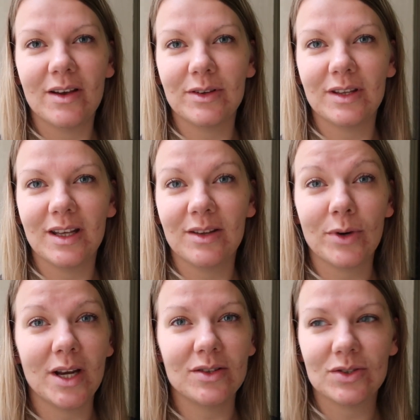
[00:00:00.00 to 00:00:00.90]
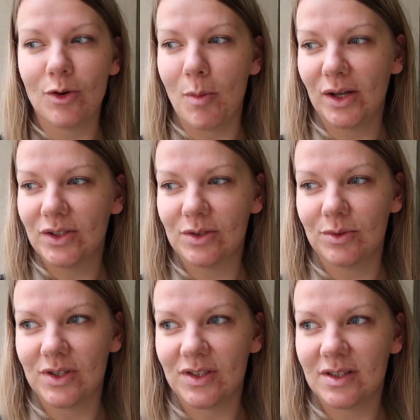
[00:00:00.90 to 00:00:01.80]
everything it rained so much
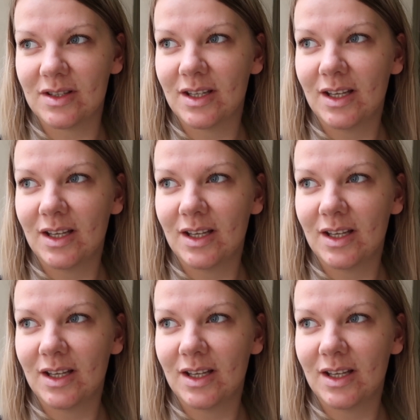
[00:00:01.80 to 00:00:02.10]
we just